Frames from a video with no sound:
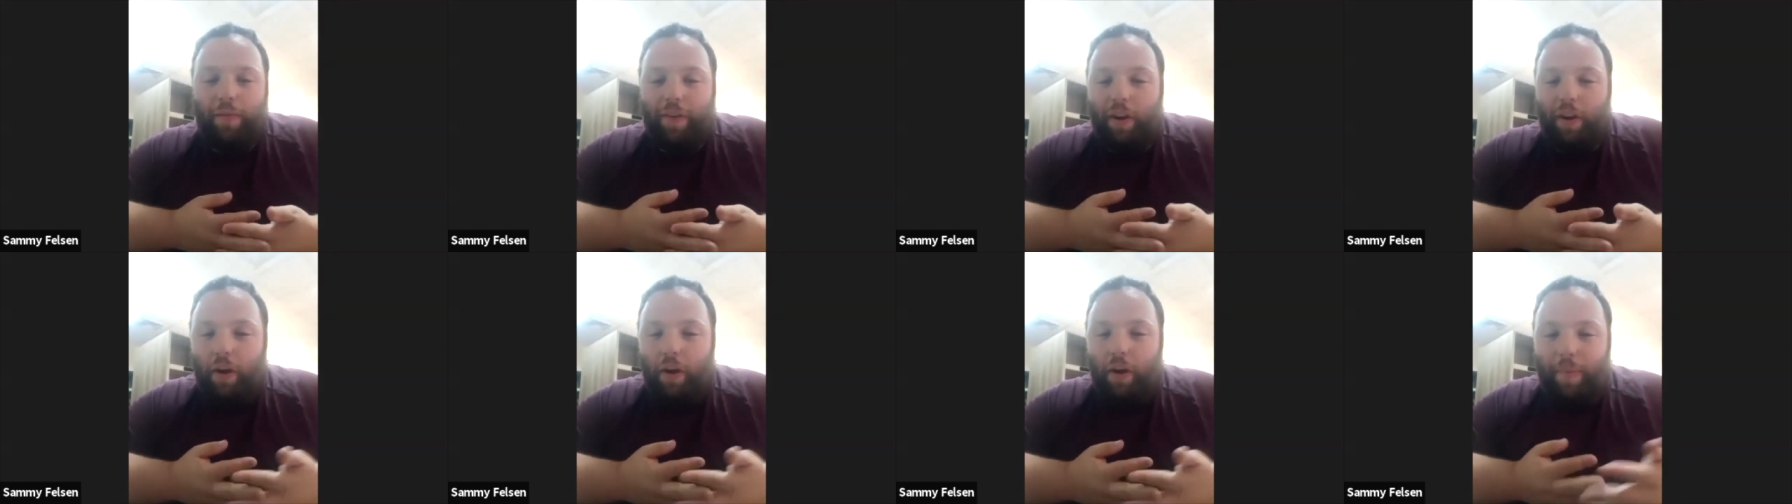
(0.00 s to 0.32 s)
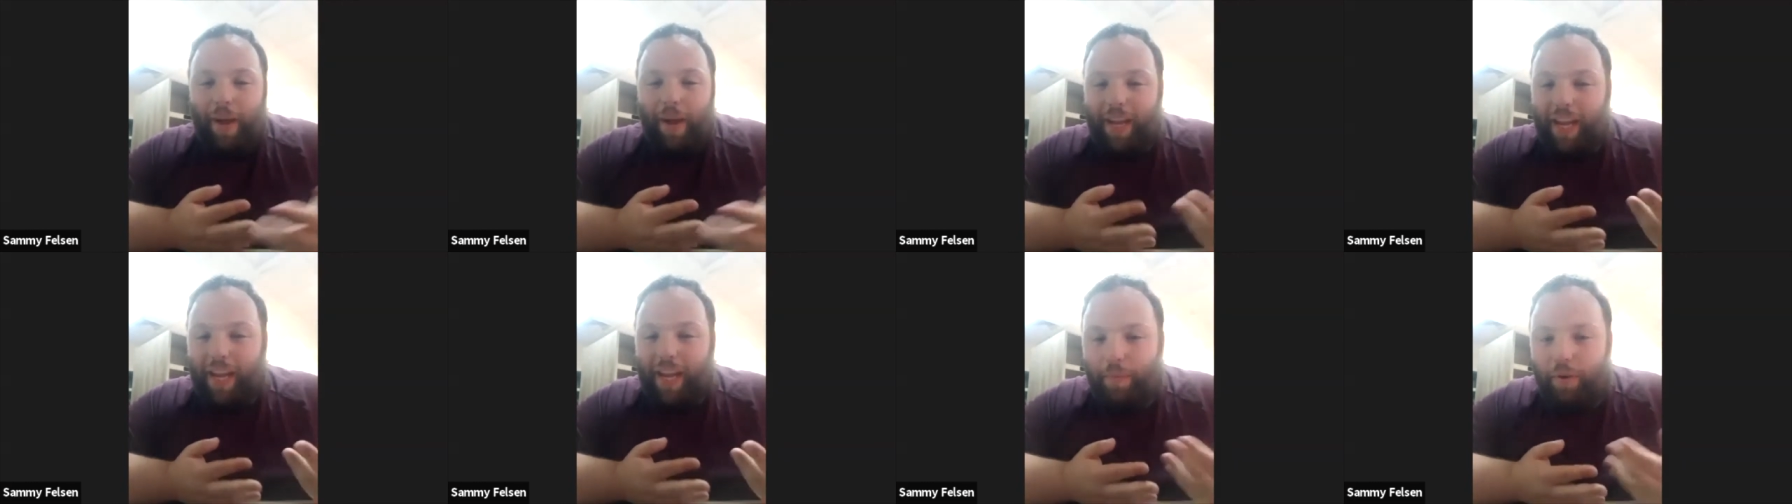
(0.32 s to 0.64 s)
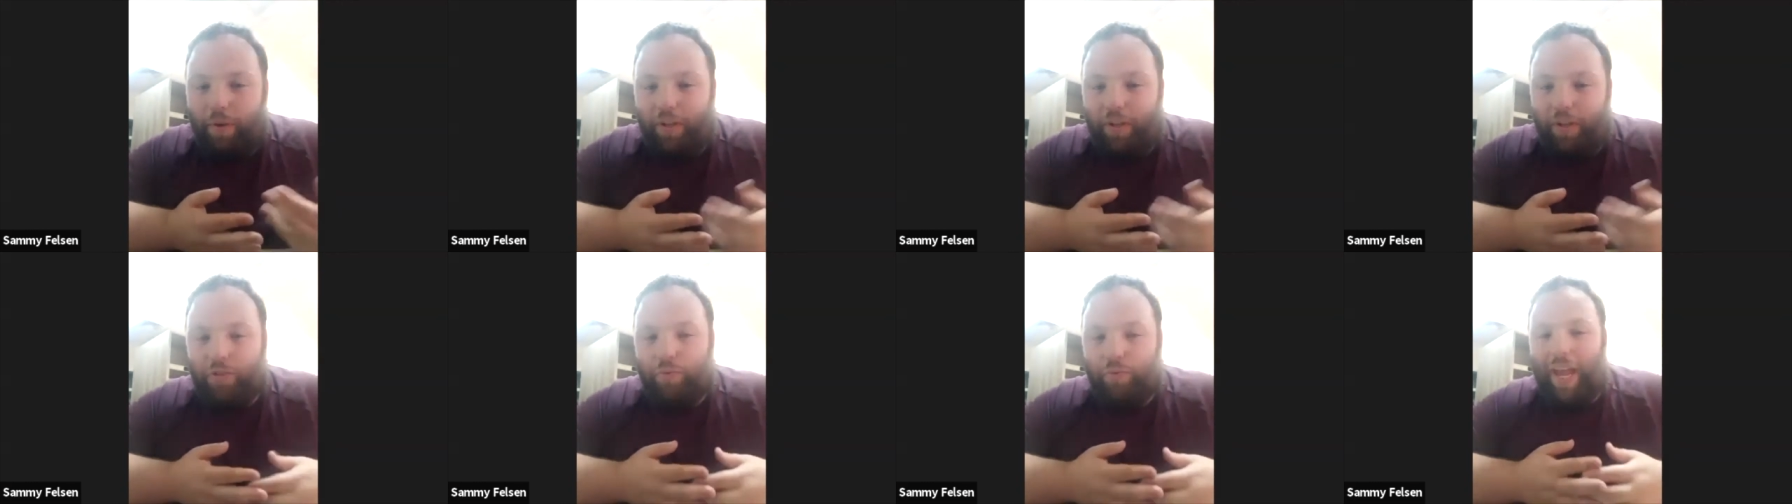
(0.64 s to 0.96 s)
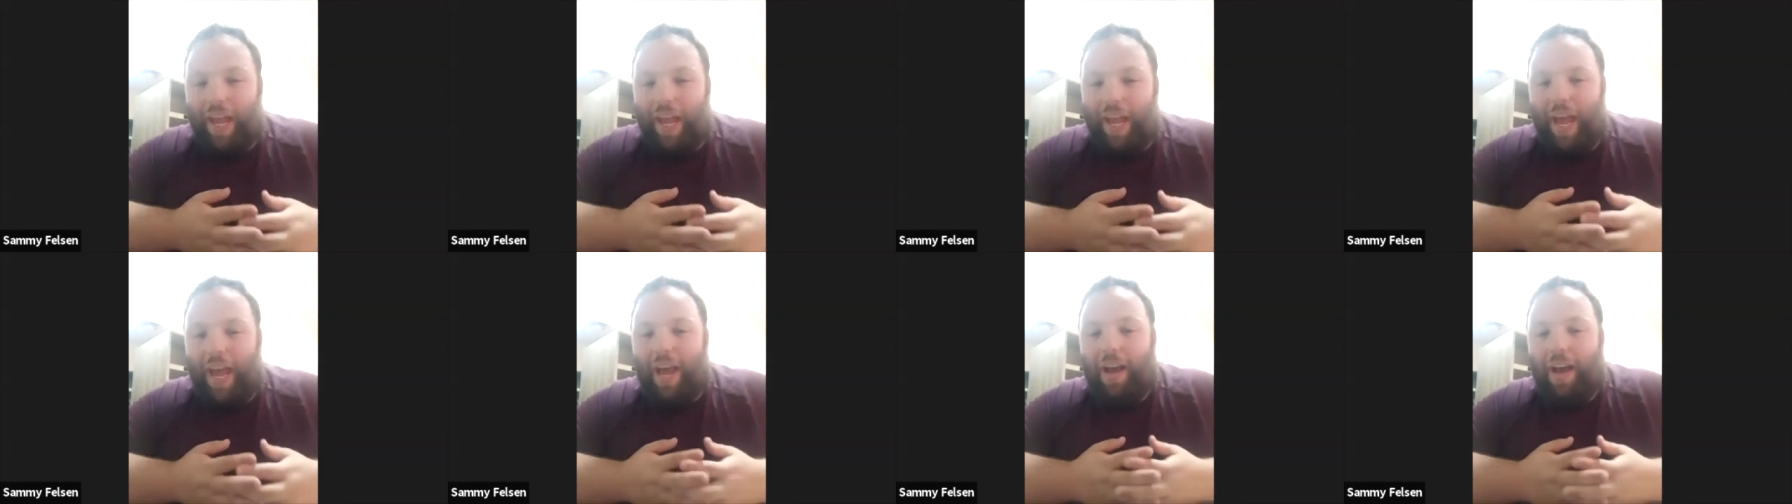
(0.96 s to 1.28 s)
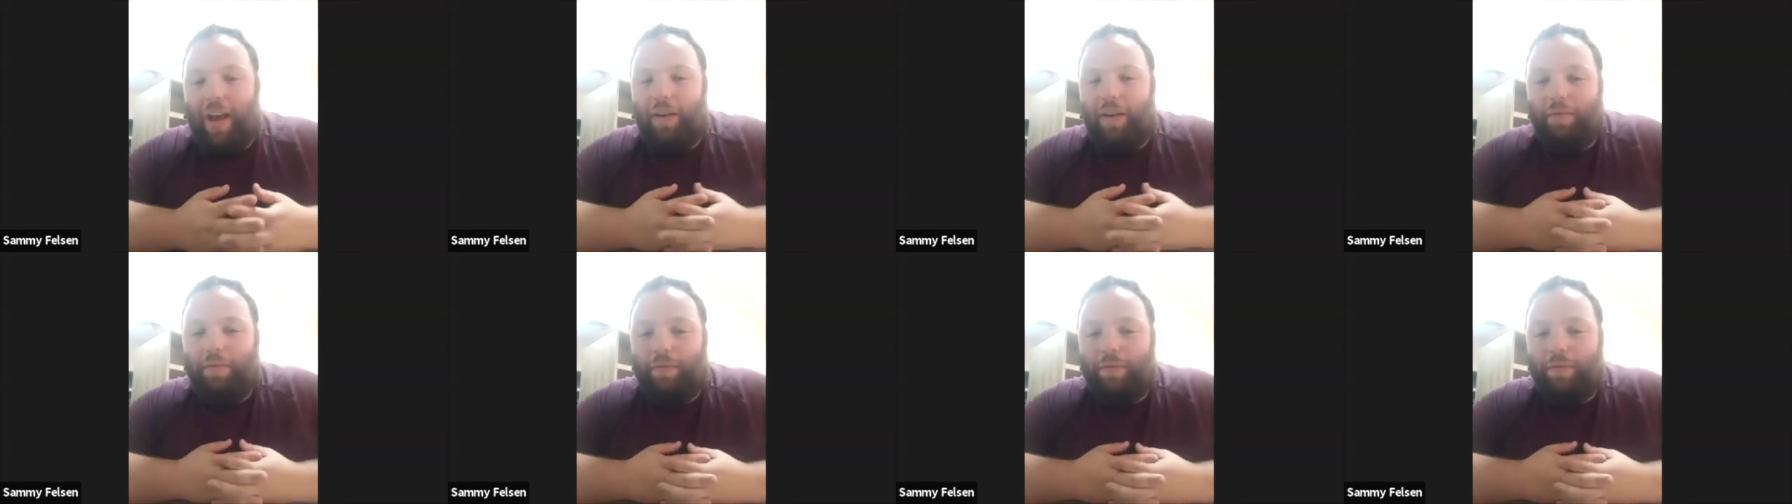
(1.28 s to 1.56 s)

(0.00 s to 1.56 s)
or even on my kibbutz we